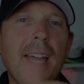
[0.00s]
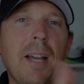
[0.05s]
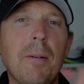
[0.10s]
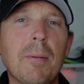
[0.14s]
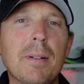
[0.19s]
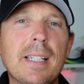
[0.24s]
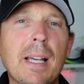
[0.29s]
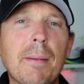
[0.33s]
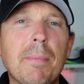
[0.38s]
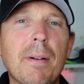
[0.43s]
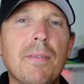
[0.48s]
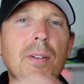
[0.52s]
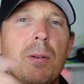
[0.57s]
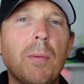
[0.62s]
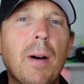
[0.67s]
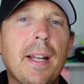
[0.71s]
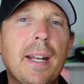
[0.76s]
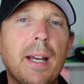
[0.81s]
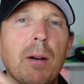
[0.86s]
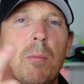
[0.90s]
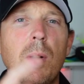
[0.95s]
What's up
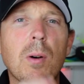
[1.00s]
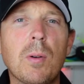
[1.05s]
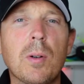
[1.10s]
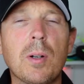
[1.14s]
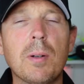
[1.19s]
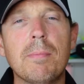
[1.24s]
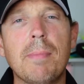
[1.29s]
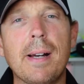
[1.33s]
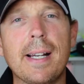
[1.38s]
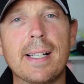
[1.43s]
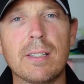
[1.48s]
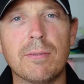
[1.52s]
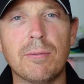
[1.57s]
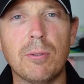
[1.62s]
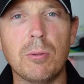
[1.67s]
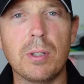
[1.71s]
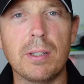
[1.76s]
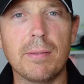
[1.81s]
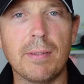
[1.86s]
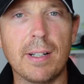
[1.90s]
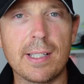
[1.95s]
everyone and welcome back to
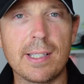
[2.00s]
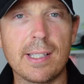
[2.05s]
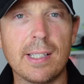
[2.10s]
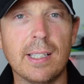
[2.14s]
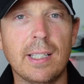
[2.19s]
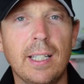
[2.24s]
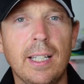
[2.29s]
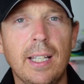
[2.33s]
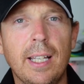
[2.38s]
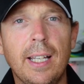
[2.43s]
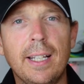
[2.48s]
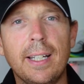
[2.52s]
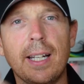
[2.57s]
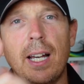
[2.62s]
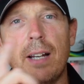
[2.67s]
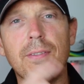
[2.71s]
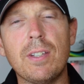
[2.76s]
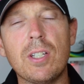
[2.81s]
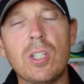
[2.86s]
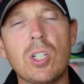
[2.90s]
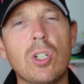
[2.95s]
Fordy Runs. Now
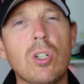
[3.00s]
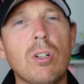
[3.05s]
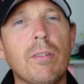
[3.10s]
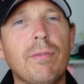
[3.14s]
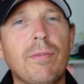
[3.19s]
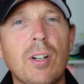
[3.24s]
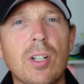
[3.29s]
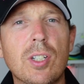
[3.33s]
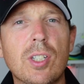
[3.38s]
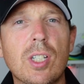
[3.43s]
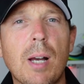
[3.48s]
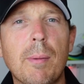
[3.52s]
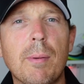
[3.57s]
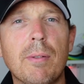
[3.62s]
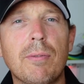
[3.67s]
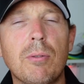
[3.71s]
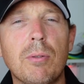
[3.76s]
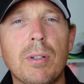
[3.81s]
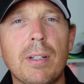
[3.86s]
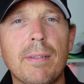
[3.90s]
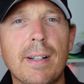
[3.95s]
if this is your first time at
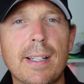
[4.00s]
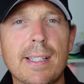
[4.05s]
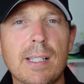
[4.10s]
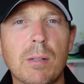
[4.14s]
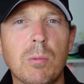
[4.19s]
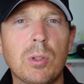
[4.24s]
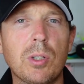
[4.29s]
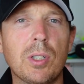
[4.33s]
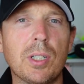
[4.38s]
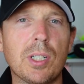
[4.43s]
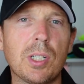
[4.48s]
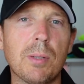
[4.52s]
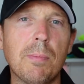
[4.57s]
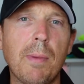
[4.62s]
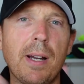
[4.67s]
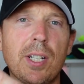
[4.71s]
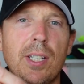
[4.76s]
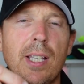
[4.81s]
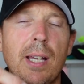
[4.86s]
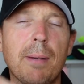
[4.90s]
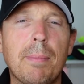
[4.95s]
Fordy Runs, I want you to
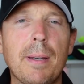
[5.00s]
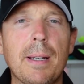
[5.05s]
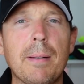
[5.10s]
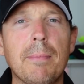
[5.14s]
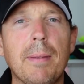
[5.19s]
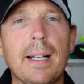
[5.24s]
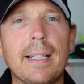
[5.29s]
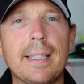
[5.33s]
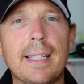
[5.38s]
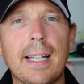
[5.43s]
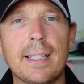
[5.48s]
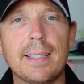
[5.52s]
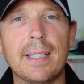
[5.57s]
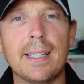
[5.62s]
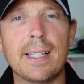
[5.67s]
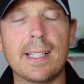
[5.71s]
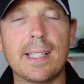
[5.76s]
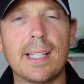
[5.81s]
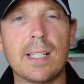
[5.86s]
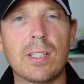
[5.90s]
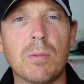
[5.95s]
smash that pink button down there
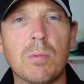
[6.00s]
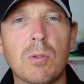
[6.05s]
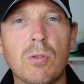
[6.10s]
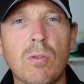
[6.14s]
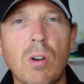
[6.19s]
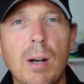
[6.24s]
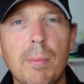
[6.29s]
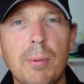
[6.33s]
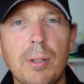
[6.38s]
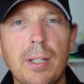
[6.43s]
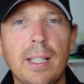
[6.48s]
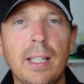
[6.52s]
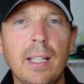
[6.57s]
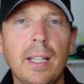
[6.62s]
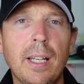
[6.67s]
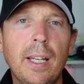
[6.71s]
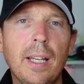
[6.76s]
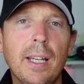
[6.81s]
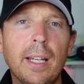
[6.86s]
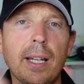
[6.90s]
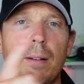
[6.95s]
that says subscribe on it.
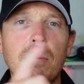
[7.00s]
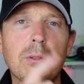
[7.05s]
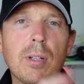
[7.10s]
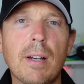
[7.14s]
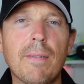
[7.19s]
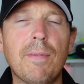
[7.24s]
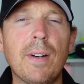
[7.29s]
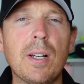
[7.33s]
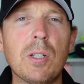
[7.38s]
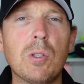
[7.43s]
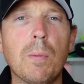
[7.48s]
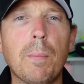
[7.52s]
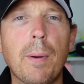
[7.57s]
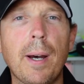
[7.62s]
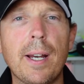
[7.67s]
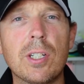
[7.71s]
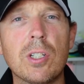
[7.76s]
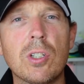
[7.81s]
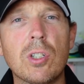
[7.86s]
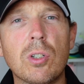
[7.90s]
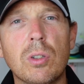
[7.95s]
Go to our Facebook
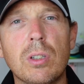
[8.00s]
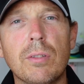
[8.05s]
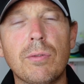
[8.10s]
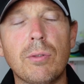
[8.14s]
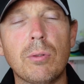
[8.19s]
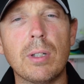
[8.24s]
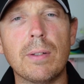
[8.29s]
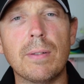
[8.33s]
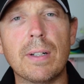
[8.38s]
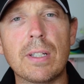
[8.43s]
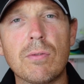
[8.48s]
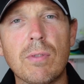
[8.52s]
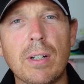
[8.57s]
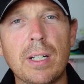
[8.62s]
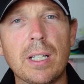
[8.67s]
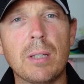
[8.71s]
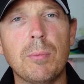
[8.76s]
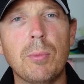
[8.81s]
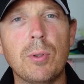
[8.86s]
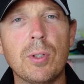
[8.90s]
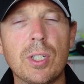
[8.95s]
page and join the Fordy Runs
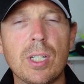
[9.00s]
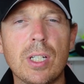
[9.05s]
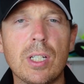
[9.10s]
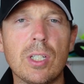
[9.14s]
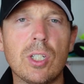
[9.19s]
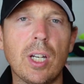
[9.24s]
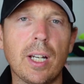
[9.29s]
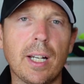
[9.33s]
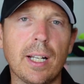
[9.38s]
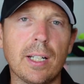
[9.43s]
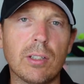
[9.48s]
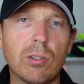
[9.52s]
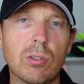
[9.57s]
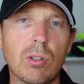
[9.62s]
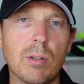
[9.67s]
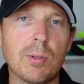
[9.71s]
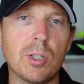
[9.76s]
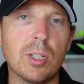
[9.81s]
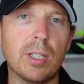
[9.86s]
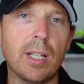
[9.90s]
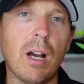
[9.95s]
running community and check out the
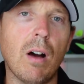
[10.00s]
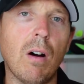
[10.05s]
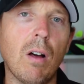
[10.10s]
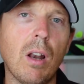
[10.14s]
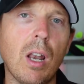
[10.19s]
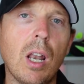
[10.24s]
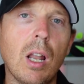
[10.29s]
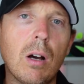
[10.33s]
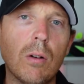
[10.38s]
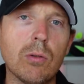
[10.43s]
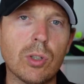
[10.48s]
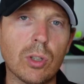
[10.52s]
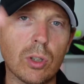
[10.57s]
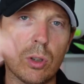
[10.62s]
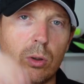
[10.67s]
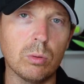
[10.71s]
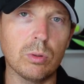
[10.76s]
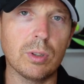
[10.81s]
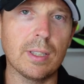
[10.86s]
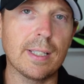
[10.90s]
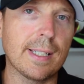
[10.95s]
description. There are loads of
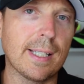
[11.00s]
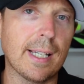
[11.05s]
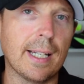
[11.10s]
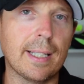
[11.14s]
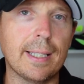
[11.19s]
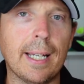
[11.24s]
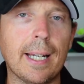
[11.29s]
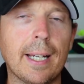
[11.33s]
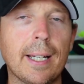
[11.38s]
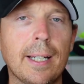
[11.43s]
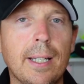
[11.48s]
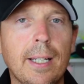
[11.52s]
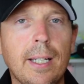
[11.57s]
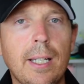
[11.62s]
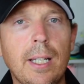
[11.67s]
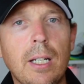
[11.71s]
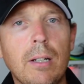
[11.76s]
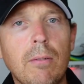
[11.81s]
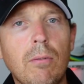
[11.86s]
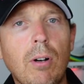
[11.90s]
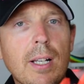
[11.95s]
cool things down there.
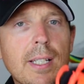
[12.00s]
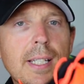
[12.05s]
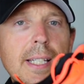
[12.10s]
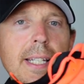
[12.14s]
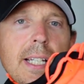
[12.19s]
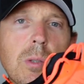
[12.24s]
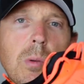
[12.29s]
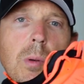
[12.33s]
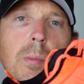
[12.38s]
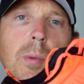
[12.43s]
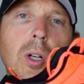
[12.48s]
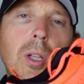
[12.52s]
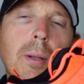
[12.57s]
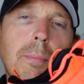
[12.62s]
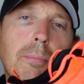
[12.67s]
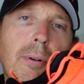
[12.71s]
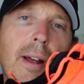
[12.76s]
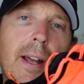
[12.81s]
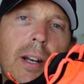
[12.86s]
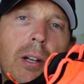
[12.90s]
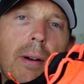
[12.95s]
Right, so this week we've got the
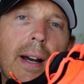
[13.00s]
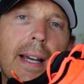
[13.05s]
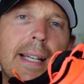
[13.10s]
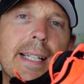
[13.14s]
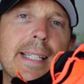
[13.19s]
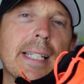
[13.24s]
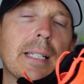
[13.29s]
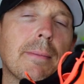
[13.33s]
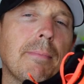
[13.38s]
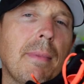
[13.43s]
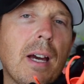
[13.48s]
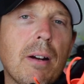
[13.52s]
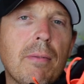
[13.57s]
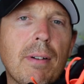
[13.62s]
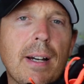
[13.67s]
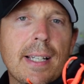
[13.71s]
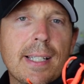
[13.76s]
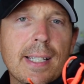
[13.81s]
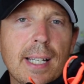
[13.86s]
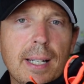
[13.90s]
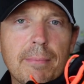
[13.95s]
brand new Asics
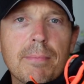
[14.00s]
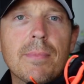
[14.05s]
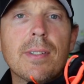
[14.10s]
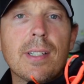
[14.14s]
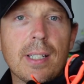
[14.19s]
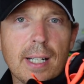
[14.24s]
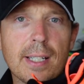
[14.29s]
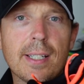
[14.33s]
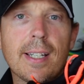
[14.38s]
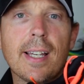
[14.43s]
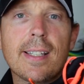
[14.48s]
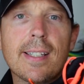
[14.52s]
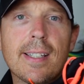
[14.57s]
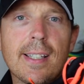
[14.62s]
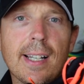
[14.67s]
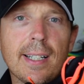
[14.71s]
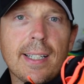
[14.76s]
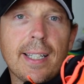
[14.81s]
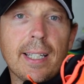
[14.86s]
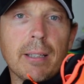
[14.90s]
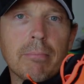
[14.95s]
Metaracer, so let's get
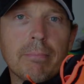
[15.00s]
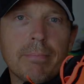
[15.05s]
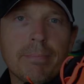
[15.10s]
stuck in.